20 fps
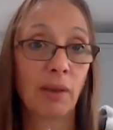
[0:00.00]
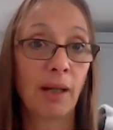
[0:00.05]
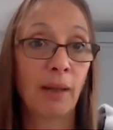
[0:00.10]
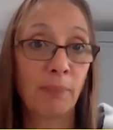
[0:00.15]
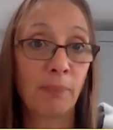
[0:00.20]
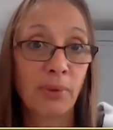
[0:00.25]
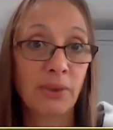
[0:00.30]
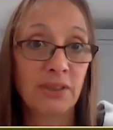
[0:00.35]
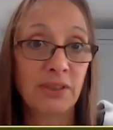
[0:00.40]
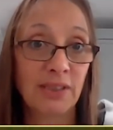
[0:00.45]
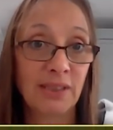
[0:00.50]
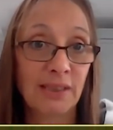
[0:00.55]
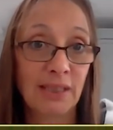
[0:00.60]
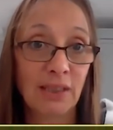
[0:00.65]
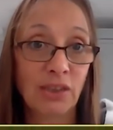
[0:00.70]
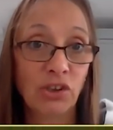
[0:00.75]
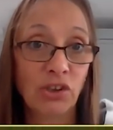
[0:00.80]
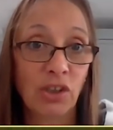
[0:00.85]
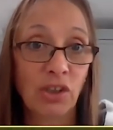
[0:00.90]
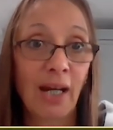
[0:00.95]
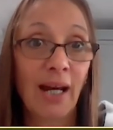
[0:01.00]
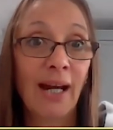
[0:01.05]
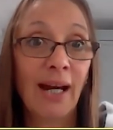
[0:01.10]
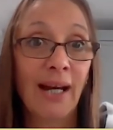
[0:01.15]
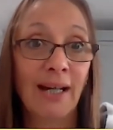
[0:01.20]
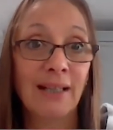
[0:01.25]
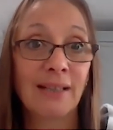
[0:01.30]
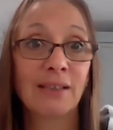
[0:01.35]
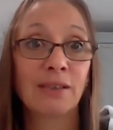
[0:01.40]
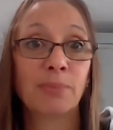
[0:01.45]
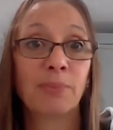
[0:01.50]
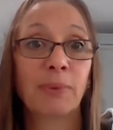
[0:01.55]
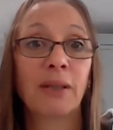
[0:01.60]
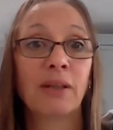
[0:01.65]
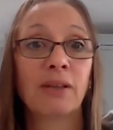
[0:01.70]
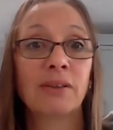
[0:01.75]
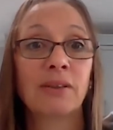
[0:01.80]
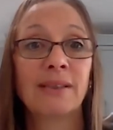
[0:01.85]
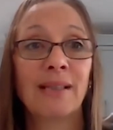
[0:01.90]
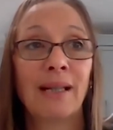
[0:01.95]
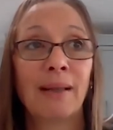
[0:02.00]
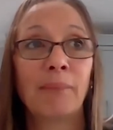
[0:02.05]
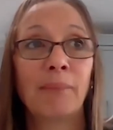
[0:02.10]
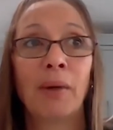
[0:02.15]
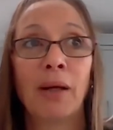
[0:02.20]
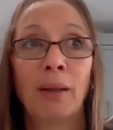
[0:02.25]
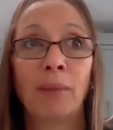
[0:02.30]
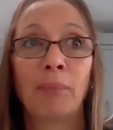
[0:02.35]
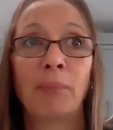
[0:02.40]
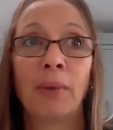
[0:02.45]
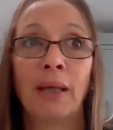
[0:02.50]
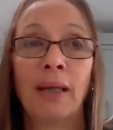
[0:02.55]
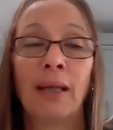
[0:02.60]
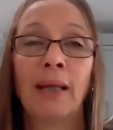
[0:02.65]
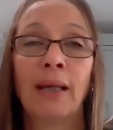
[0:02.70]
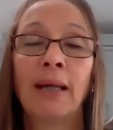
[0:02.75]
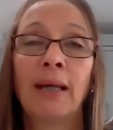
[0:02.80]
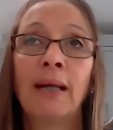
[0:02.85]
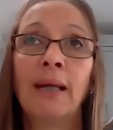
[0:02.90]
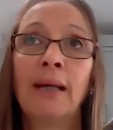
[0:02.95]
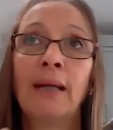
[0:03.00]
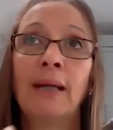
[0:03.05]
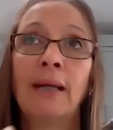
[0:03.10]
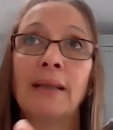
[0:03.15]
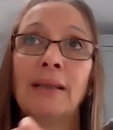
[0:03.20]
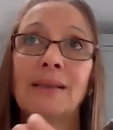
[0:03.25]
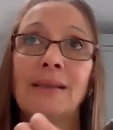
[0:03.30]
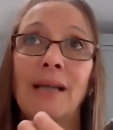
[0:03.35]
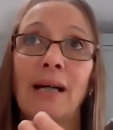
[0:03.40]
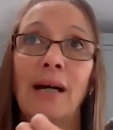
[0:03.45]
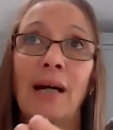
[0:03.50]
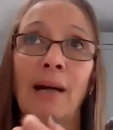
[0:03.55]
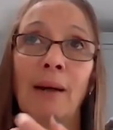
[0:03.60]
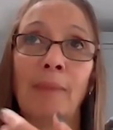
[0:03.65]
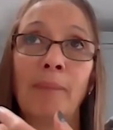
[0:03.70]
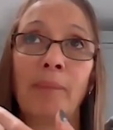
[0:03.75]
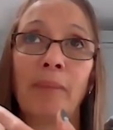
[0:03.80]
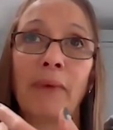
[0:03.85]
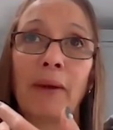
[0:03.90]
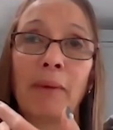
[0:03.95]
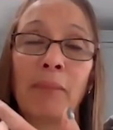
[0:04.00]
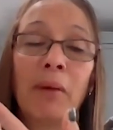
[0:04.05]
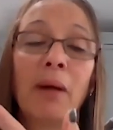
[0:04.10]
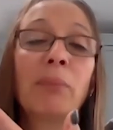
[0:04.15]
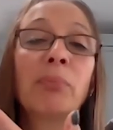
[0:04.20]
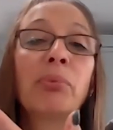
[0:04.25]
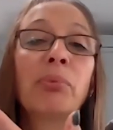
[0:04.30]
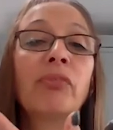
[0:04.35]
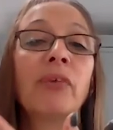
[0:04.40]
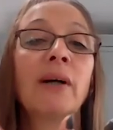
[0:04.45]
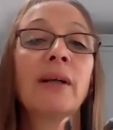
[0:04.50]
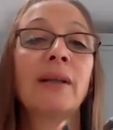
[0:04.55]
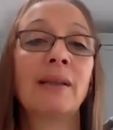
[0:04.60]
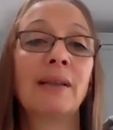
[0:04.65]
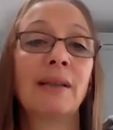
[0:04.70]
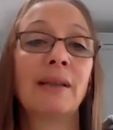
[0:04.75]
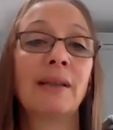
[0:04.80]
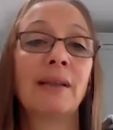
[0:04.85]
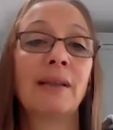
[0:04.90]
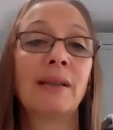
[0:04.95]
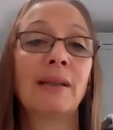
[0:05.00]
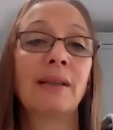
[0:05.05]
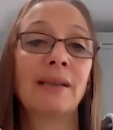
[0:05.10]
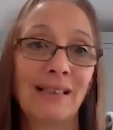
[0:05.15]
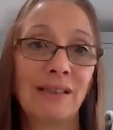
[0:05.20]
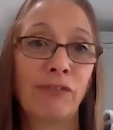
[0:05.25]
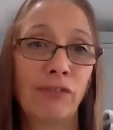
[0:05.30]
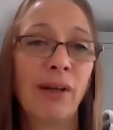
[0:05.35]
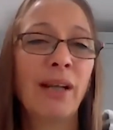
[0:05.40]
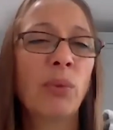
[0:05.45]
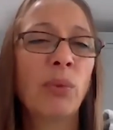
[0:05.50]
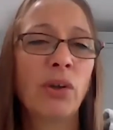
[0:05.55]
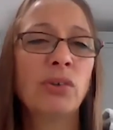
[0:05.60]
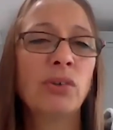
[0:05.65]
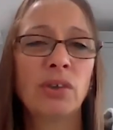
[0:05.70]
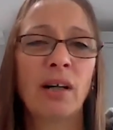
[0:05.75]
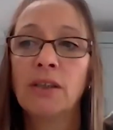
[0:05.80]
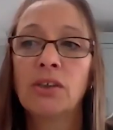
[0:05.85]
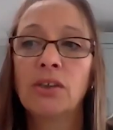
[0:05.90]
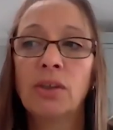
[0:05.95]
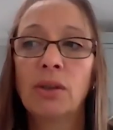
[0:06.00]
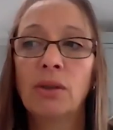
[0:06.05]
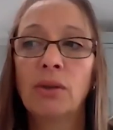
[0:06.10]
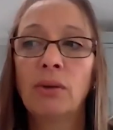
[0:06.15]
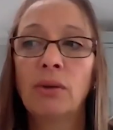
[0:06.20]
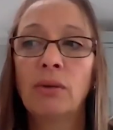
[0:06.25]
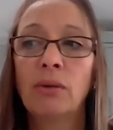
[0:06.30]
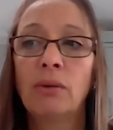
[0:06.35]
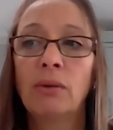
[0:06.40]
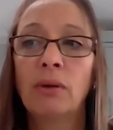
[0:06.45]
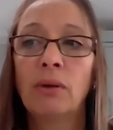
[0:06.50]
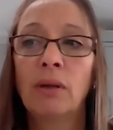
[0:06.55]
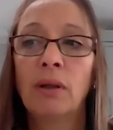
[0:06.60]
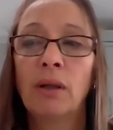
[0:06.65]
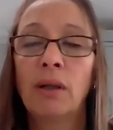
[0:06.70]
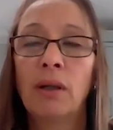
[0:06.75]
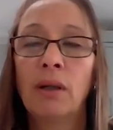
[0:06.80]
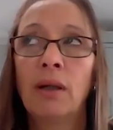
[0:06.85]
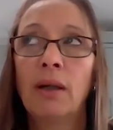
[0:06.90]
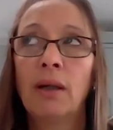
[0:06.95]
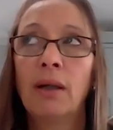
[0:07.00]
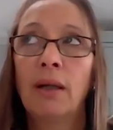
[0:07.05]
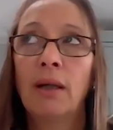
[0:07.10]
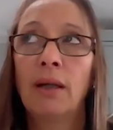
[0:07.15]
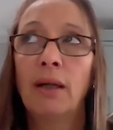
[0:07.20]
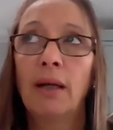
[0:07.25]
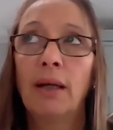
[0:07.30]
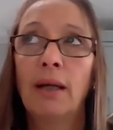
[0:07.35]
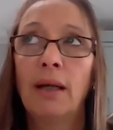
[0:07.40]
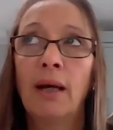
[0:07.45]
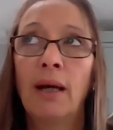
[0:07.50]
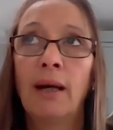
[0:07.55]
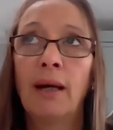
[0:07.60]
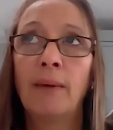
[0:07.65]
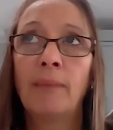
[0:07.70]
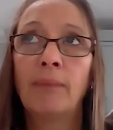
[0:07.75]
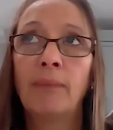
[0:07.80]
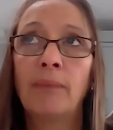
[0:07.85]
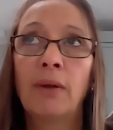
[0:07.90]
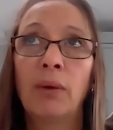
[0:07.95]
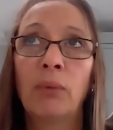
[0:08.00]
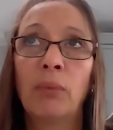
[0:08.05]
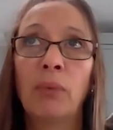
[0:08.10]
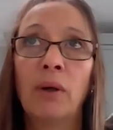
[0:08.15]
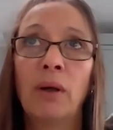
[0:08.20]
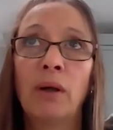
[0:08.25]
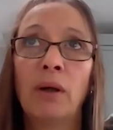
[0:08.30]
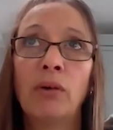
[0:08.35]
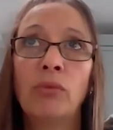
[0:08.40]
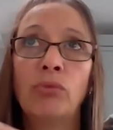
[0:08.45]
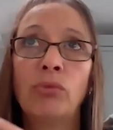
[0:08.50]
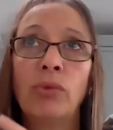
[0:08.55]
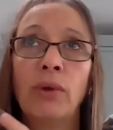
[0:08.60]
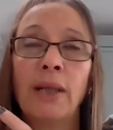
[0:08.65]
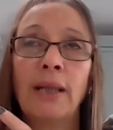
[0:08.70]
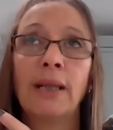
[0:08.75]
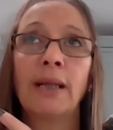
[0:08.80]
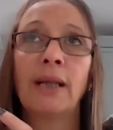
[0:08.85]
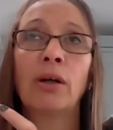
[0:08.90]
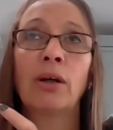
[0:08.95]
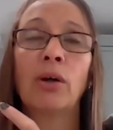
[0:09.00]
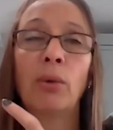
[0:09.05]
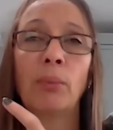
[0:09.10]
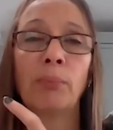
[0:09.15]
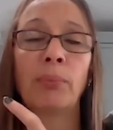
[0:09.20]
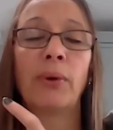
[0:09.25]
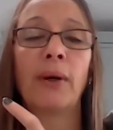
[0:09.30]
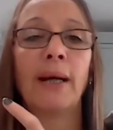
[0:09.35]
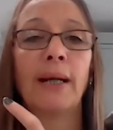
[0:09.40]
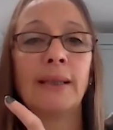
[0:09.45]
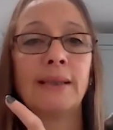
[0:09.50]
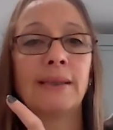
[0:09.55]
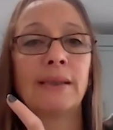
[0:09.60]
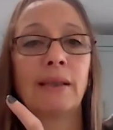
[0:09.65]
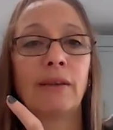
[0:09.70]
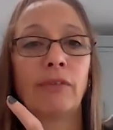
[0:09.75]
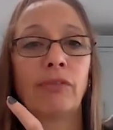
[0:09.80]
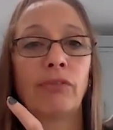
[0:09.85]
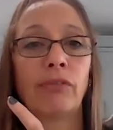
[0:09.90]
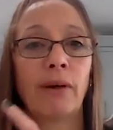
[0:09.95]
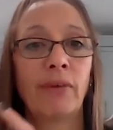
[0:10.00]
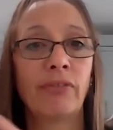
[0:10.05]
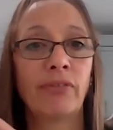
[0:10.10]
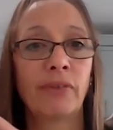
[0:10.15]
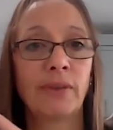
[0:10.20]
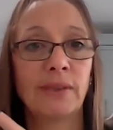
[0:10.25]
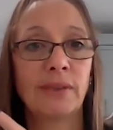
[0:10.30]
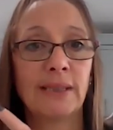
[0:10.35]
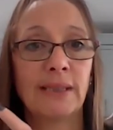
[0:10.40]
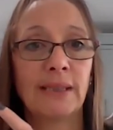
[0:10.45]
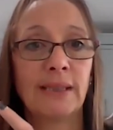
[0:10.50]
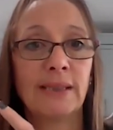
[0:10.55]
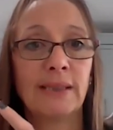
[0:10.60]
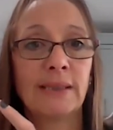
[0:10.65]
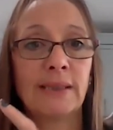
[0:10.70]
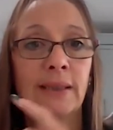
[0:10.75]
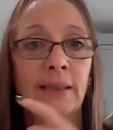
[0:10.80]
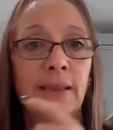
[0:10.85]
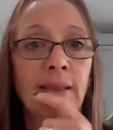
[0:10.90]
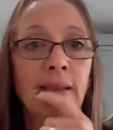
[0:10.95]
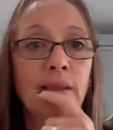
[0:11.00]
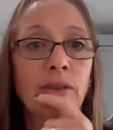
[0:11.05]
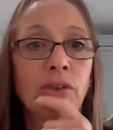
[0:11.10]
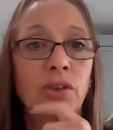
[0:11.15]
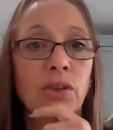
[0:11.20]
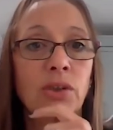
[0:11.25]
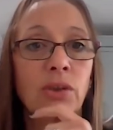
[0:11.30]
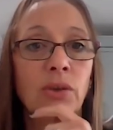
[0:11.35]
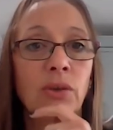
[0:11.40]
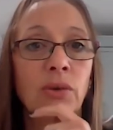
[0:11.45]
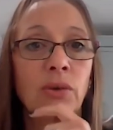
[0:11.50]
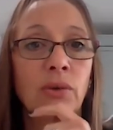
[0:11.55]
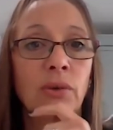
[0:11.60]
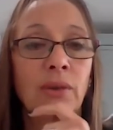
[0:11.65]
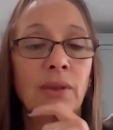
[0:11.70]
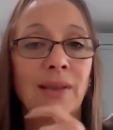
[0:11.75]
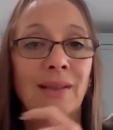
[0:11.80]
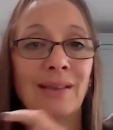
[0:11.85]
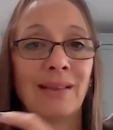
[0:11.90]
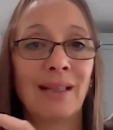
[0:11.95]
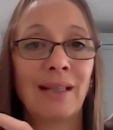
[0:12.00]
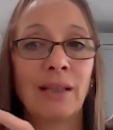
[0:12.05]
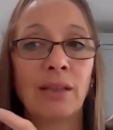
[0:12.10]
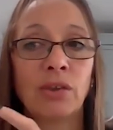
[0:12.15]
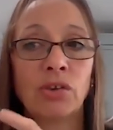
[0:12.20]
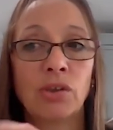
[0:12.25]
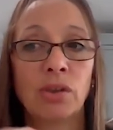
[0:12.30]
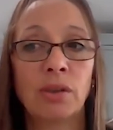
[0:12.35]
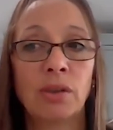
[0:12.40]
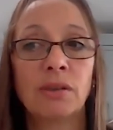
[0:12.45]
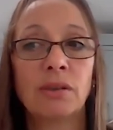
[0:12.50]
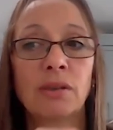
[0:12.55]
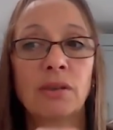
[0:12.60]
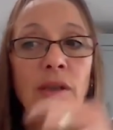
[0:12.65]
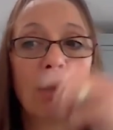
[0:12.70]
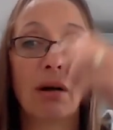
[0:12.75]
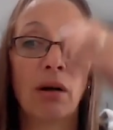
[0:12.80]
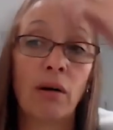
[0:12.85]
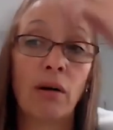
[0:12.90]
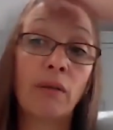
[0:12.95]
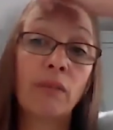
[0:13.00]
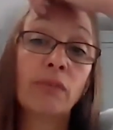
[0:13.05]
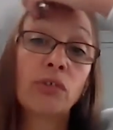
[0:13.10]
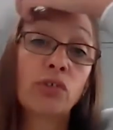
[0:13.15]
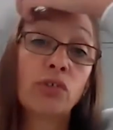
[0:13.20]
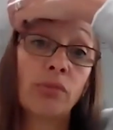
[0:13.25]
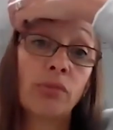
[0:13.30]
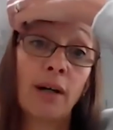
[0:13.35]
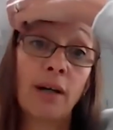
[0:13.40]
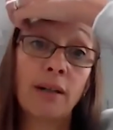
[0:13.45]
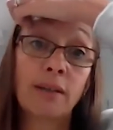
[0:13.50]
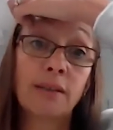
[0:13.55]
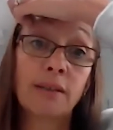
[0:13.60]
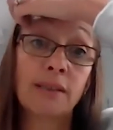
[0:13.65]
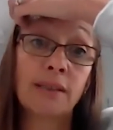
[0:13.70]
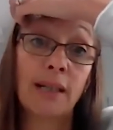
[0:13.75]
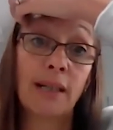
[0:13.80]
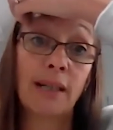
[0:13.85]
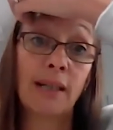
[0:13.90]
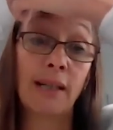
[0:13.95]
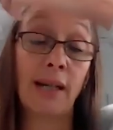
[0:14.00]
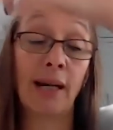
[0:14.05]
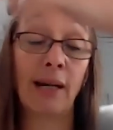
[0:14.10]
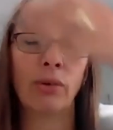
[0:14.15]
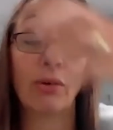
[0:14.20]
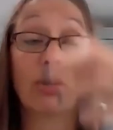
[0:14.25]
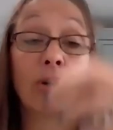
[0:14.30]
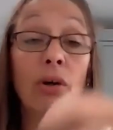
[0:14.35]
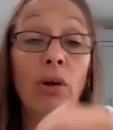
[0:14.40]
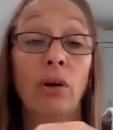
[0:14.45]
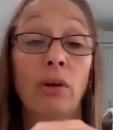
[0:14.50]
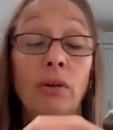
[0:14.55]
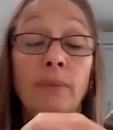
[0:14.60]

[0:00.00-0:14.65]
presentation has, because that might be, it might provide an incentive for anyone who's. So there were really comprehensive references to the dangers of drugs and alcohol,